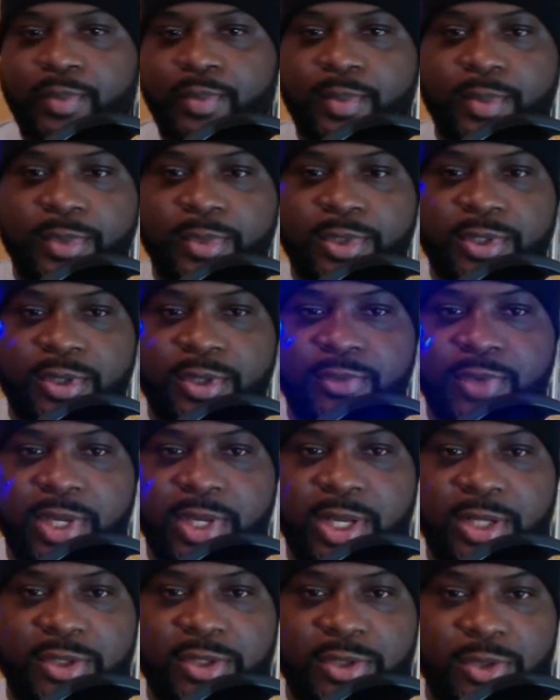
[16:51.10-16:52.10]
and stuff like
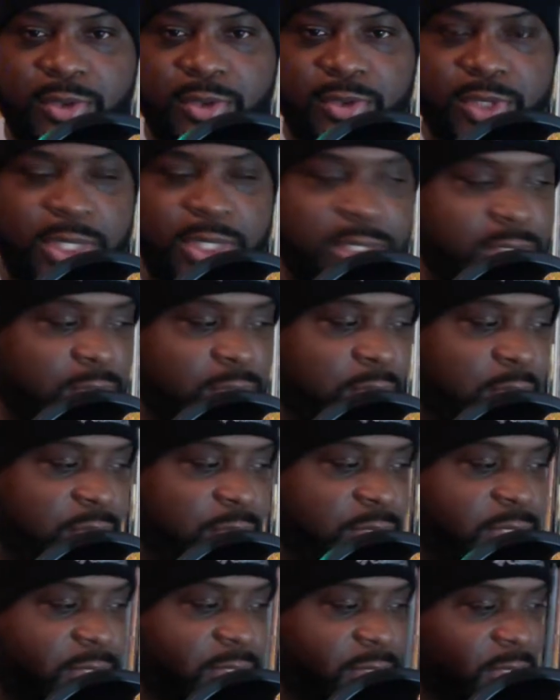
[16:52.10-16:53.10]
that. So that's
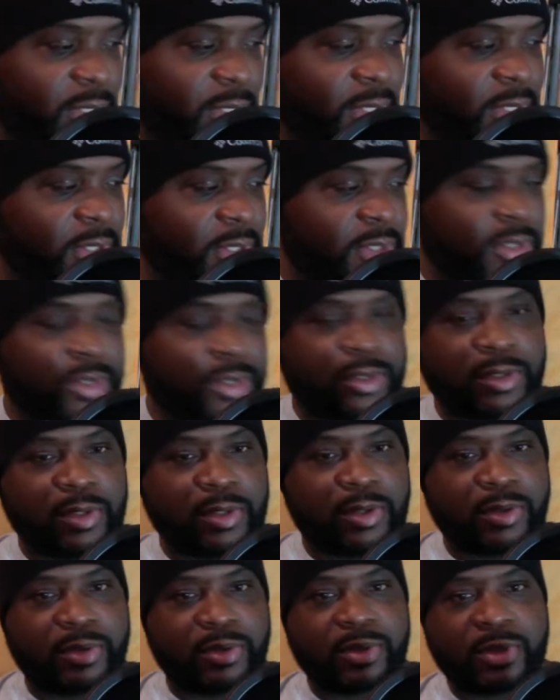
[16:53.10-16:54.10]
always
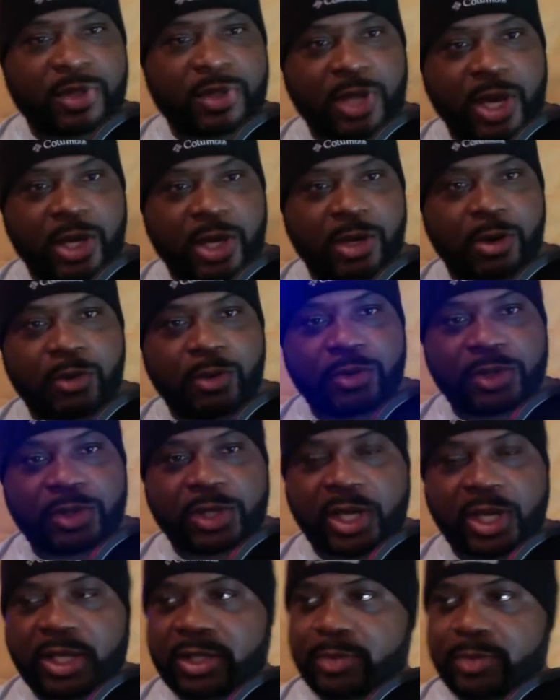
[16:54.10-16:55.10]
kind of always
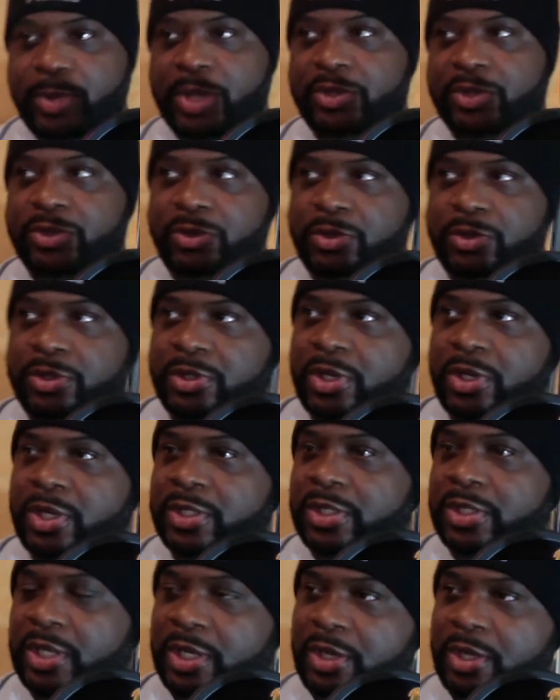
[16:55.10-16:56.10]
like special, because I
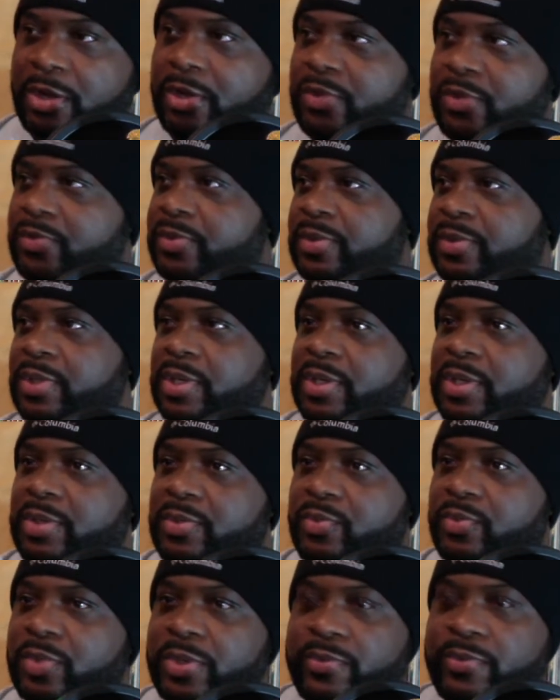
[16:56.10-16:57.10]
was like, oh,
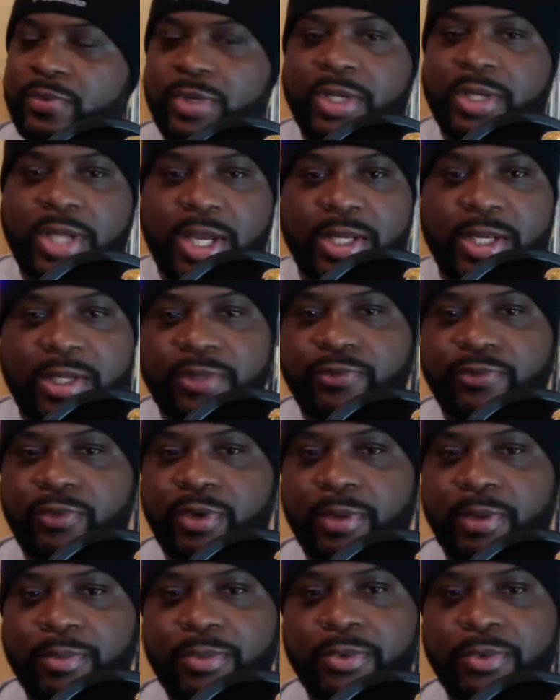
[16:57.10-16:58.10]
I wonder where you got that
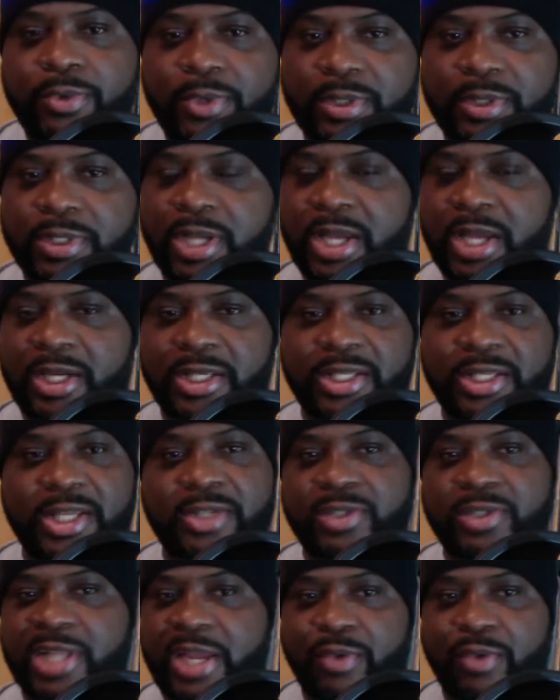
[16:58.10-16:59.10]
from, because
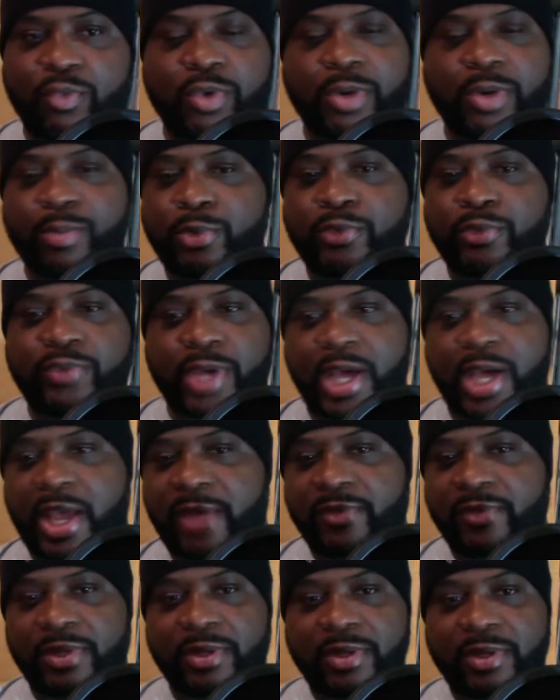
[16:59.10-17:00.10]
that's like one movie I
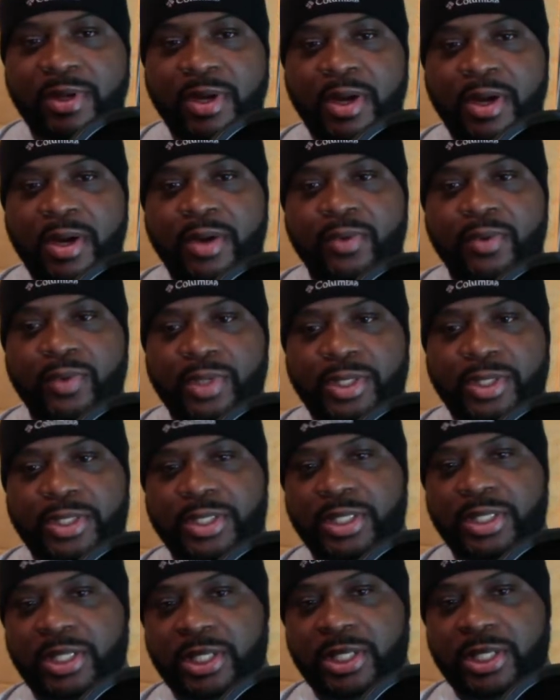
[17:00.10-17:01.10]
haven't really
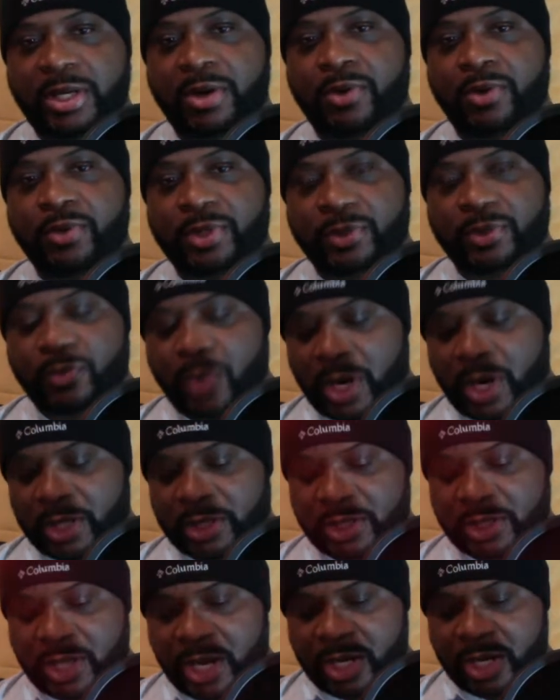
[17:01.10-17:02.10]
seen. I always watch
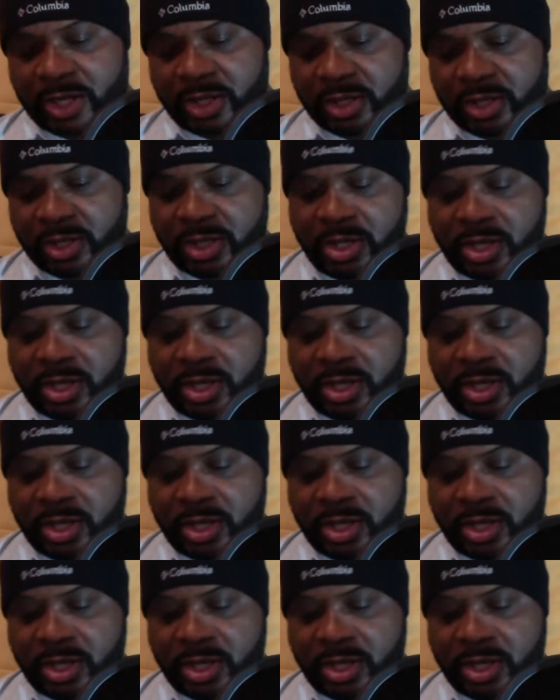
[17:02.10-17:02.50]
a lot of the